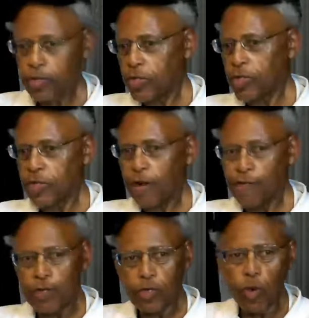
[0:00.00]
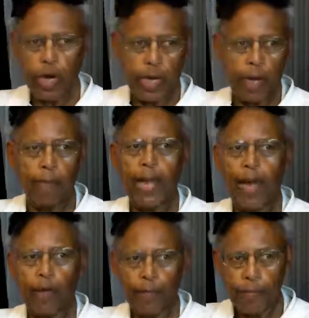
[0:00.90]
is this stuff he's talking about?